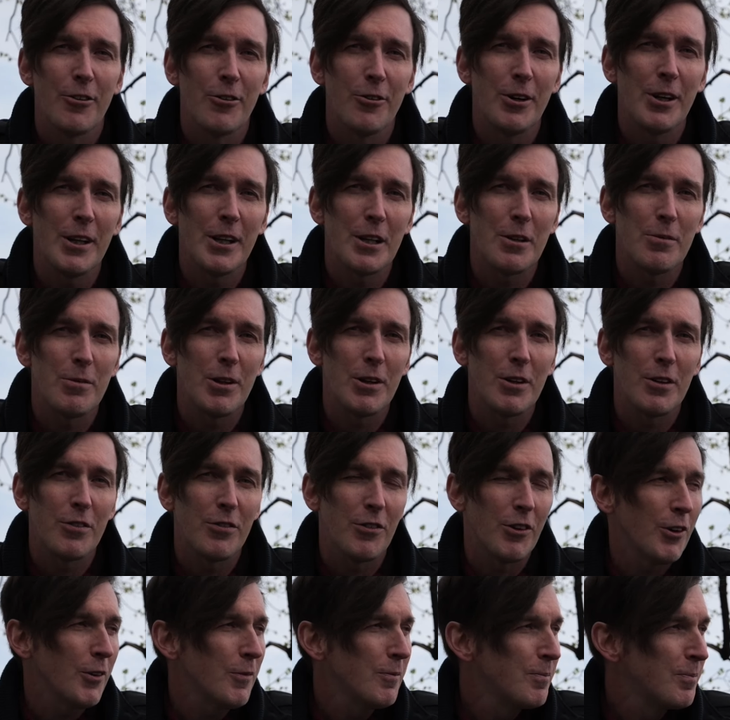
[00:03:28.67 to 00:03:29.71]
Really
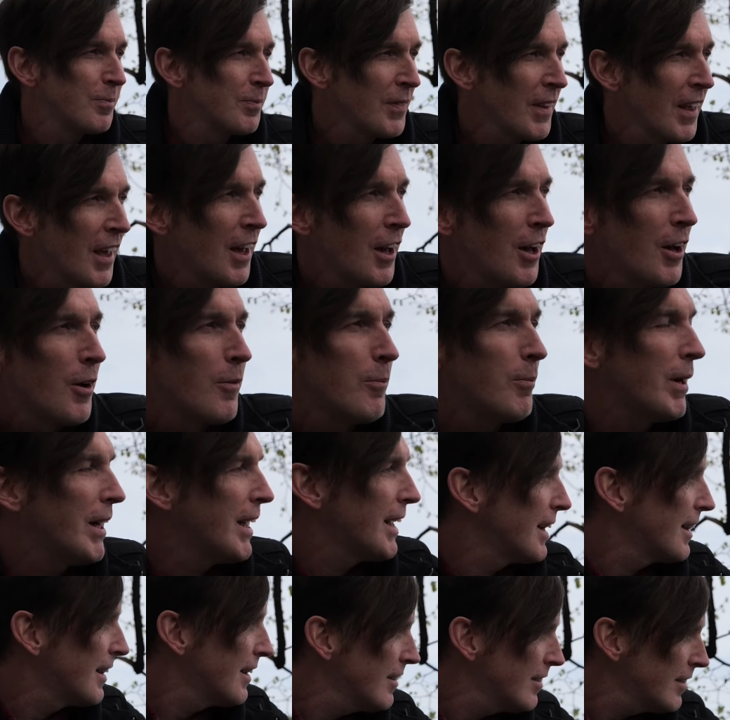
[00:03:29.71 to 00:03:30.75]
beautiful.
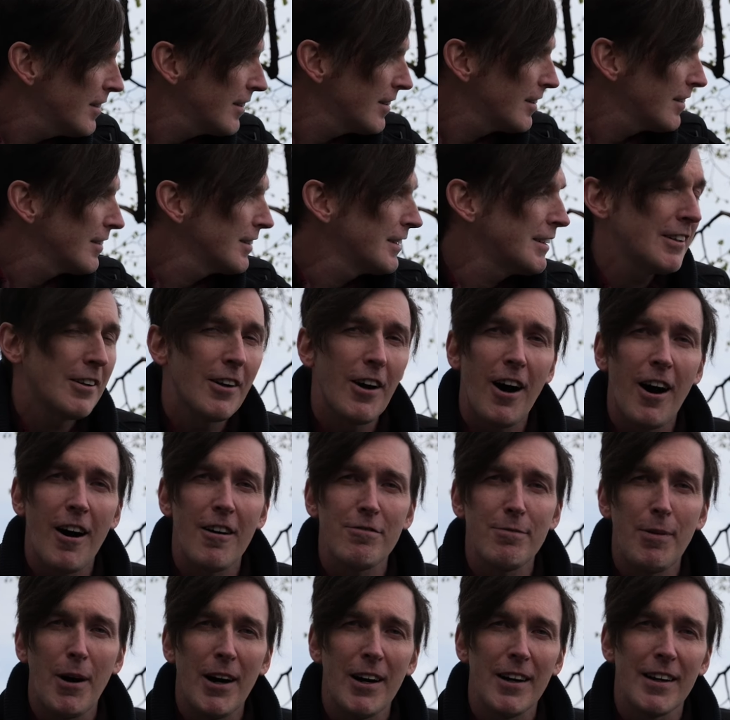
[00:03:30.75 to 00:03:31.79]
But this is
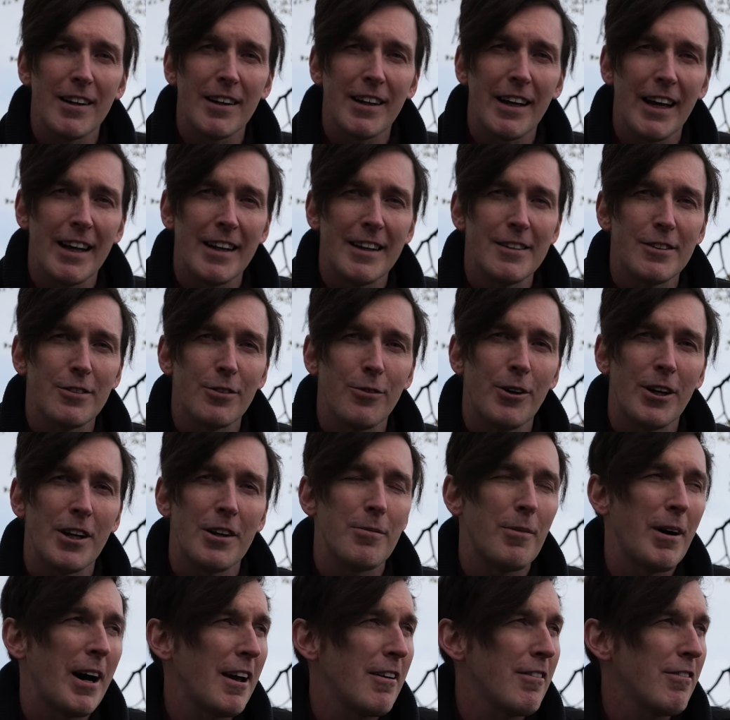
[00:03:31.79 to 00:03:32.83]
Lindenhof Park, and it's one
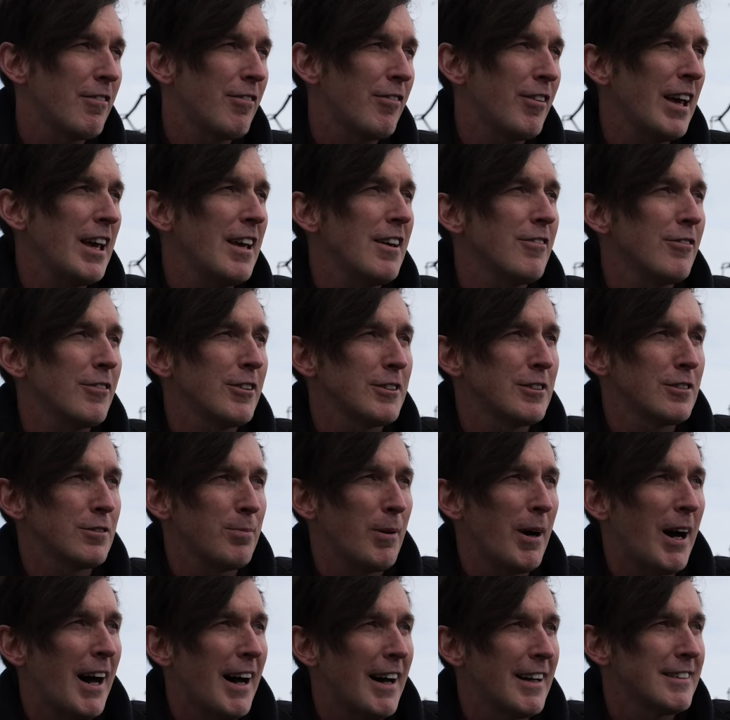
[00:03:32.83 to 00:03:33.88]
of my favorite
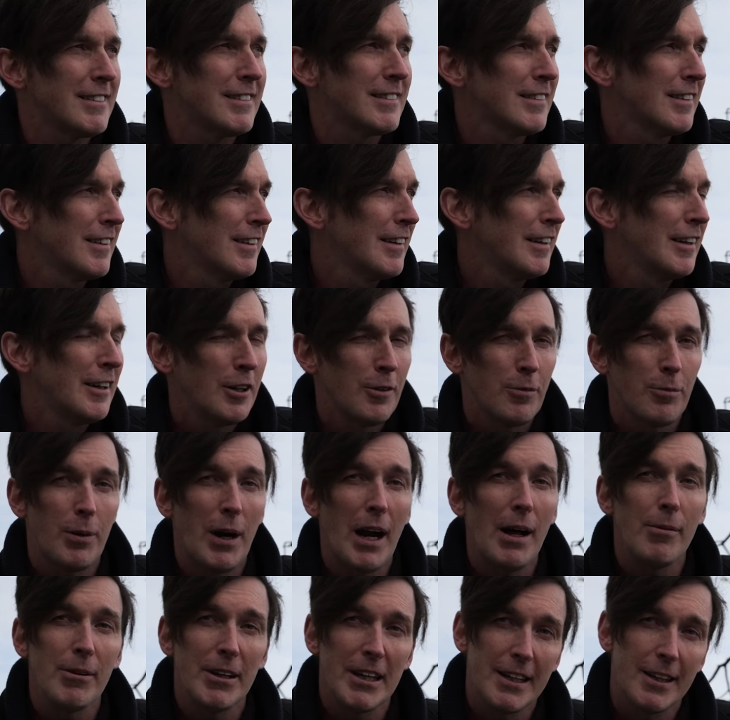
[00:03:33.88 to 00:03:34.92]
spots,
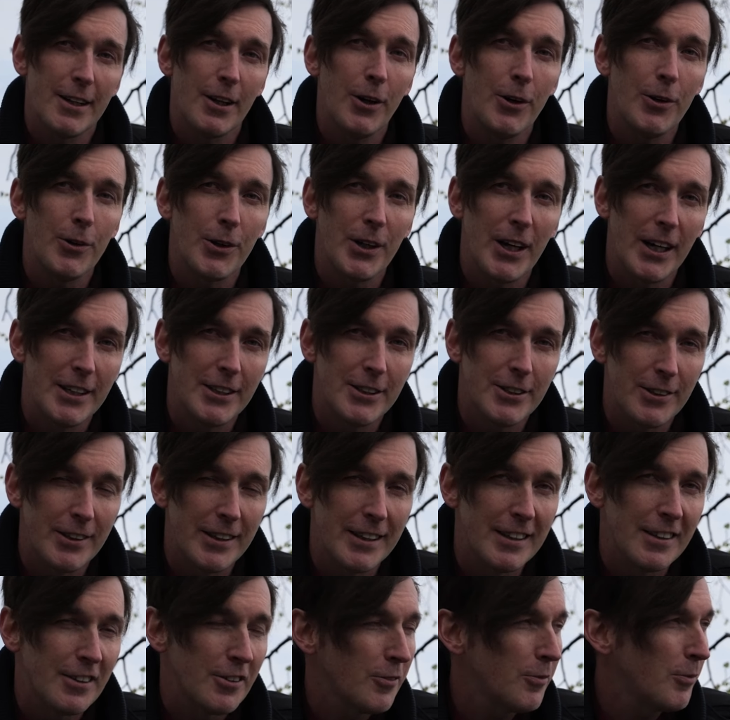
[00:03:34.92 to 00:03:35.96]
probably in the whole country,